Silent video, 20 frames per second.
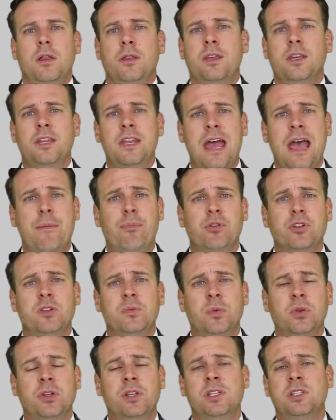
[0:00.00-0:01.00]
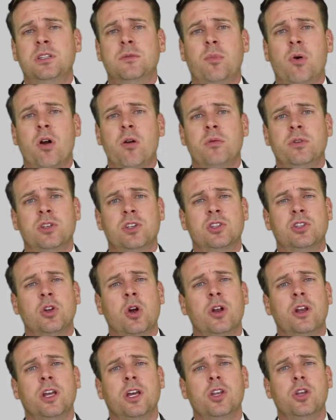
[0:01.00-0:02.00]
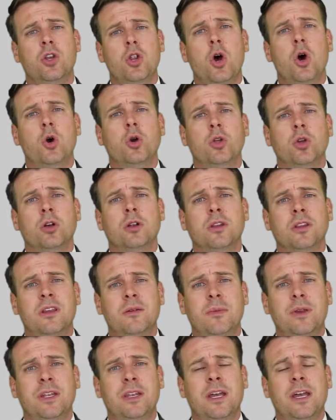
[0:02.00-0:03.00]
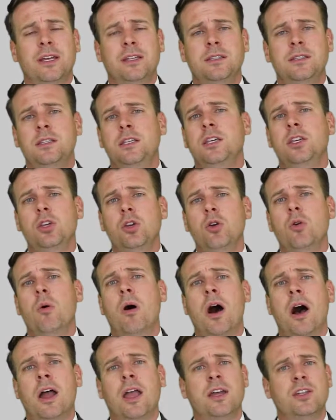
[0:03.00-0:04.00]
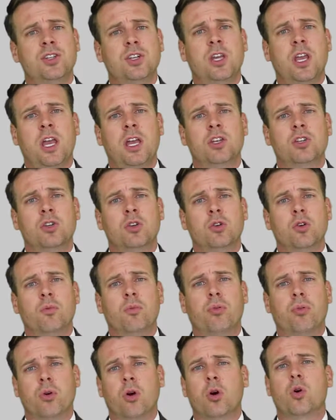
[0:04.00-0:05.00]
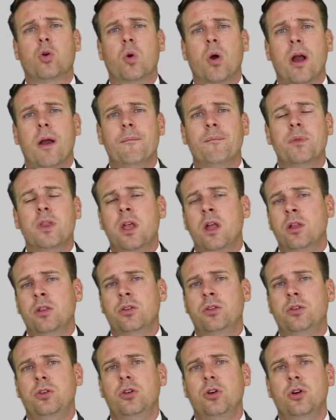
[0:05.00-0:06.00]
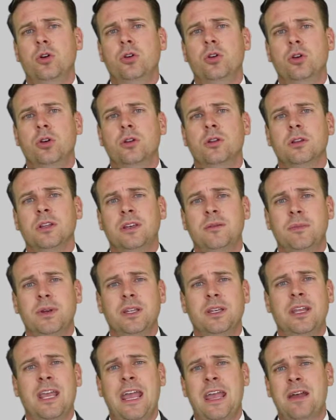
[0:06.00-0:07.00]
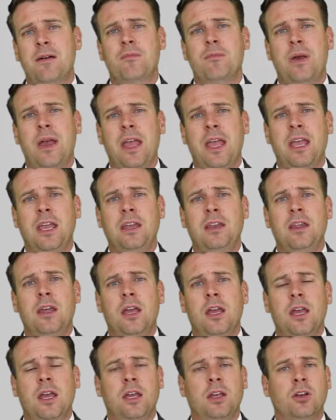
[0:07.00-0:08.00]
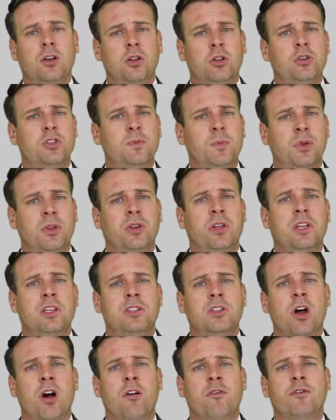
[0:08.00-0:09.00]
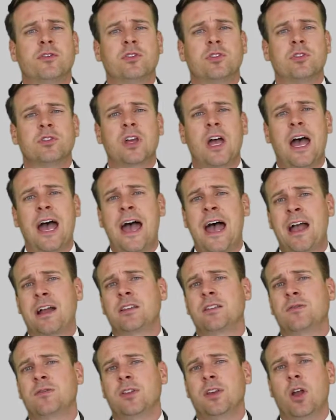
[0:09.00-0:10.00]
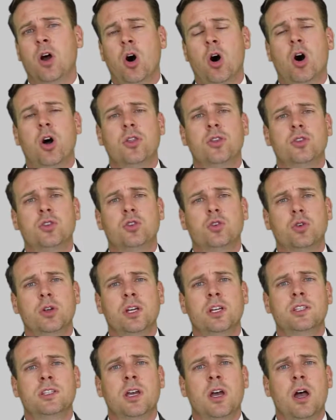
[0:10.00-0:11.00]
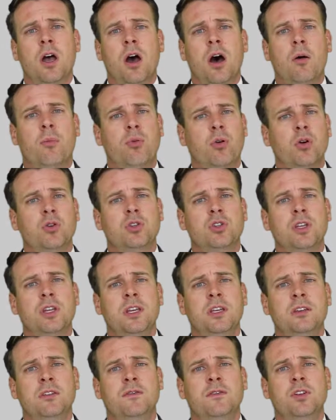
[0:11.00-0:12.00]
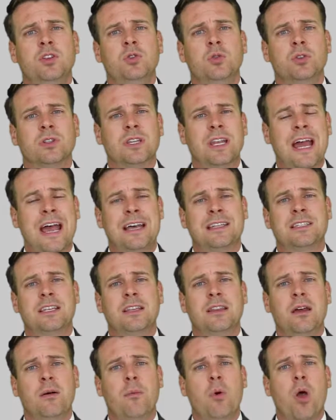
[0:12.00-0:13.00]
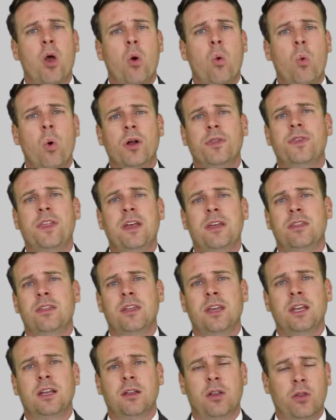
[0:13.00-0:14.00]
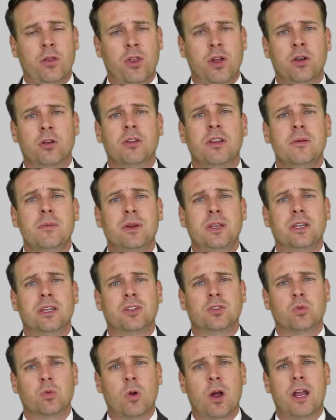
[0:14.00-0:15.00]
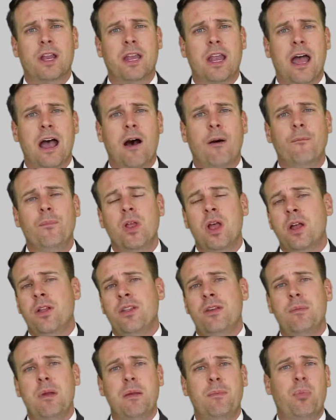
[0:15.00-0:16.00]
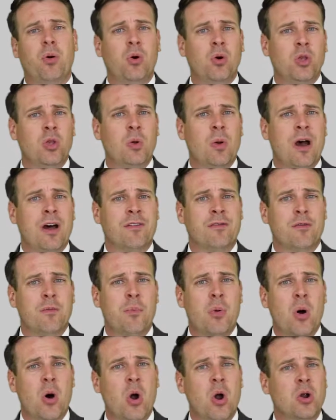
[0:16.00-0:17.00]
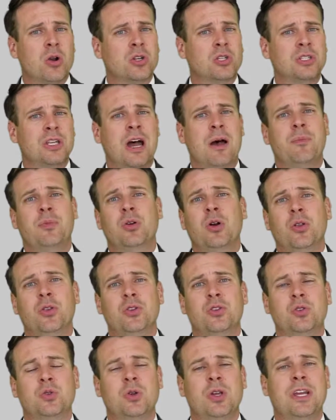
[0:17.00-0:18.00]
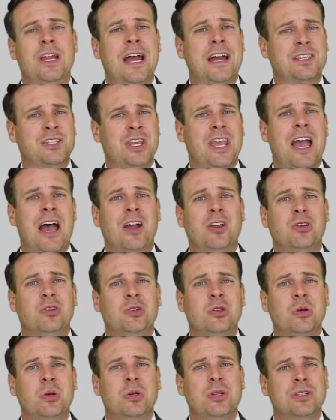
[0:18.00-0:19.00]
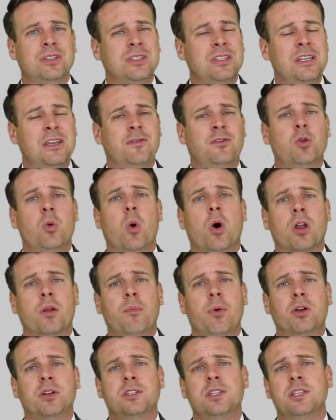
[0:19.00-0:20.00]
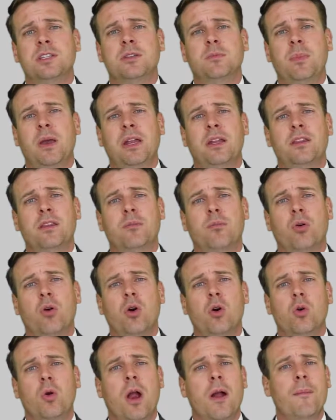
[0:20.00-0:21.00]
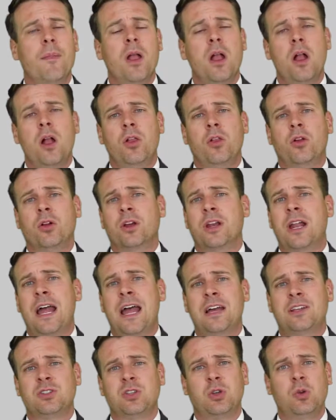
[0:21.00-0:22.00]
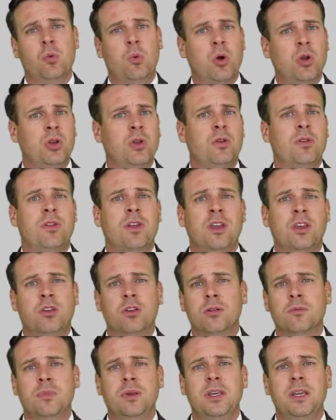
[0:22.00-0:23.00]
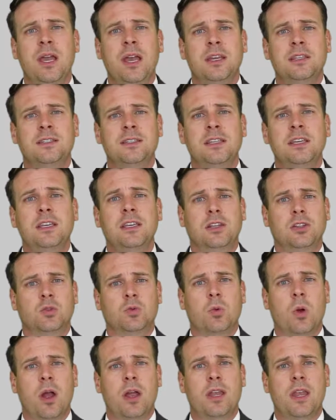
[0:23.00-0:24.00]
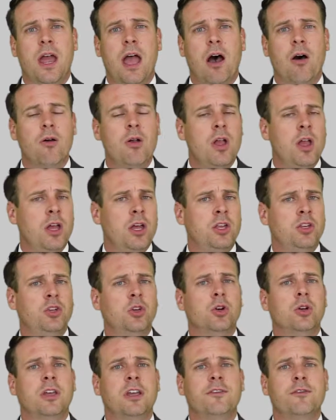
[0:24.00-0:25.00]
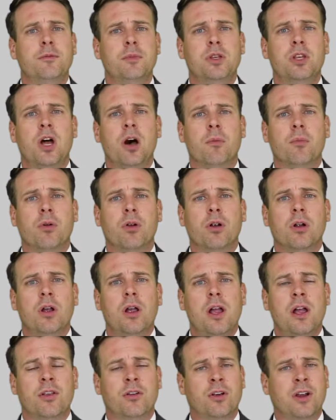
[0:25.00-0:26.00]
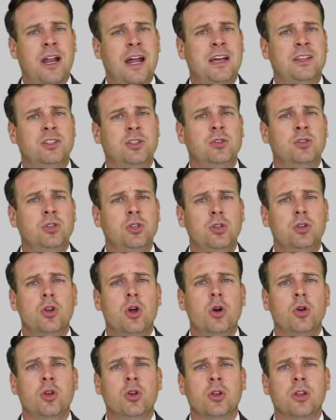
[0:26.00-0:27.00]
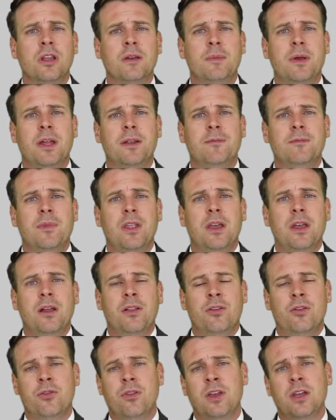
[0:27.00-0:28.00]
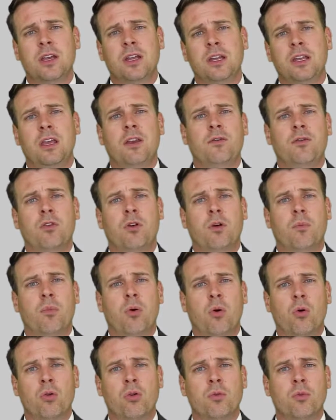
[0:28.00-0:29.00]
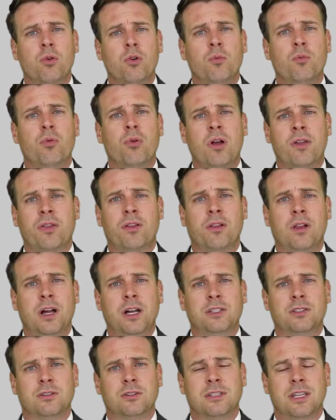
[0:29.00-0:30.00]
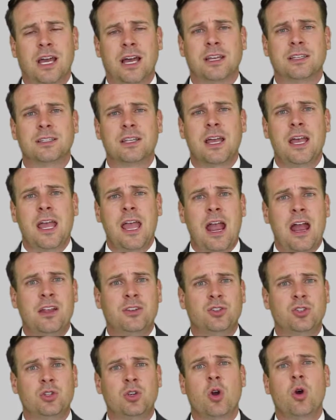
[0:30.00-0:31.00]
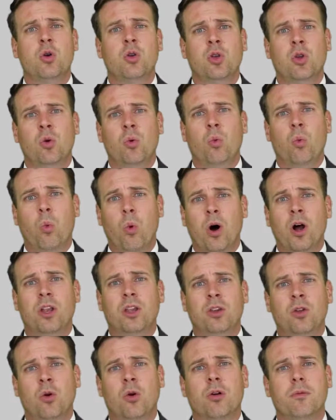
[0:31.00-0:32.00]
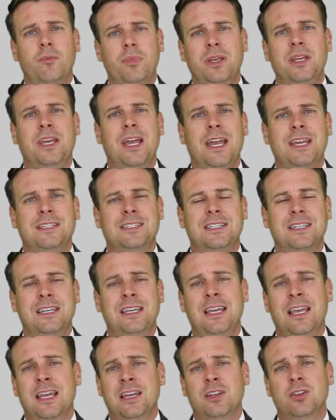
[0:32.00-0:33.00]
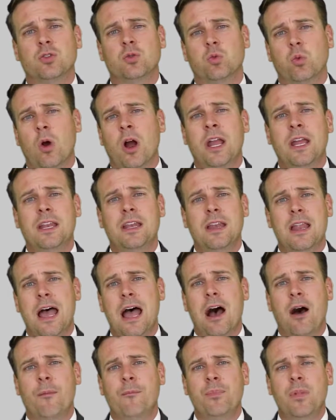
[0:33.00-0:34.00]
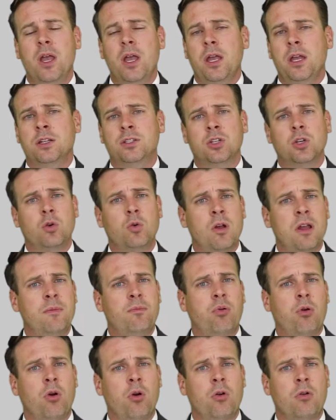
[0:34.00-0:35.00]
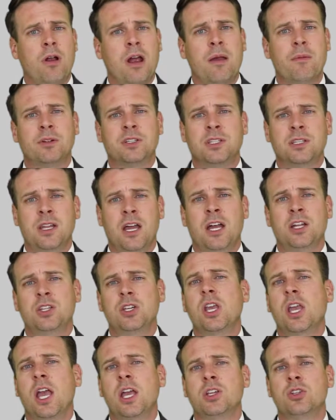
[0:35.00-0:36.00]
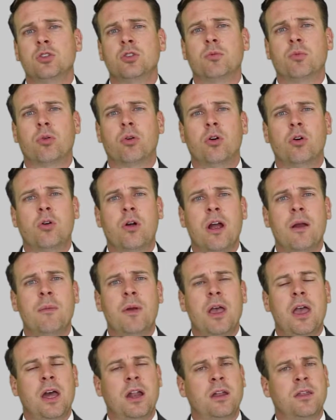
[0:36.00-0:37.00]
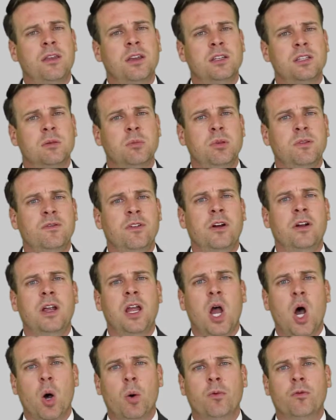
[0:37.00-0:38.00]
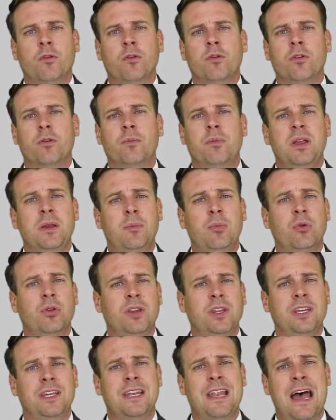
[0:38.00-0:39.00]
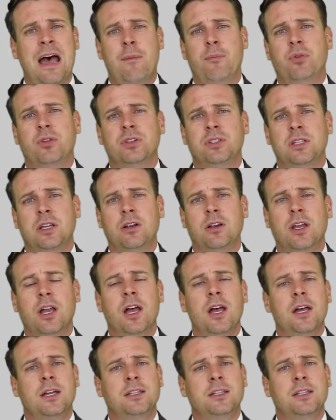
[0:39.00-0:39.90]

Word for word: The Annapolis Police Department is starting a Know Your Limit DUI educational program. The Know Your Limit campaign includes police officers actively on the streets approaching individuals and asking them what they think their limit is right now. They may pull you out of a bar or stop you on the street, ask you how you're doing, and see if you want to participate in the program. They're going to ask you, what do you think your BAC is right now? And you'll give them a number. They're going to ask you, do you know your limit? They're then going to give you a portable breathalyzer test and show you what your BAC is right now. It's a great program. It's an educational program. I think it's going to be very helpful to people in the Annapolis area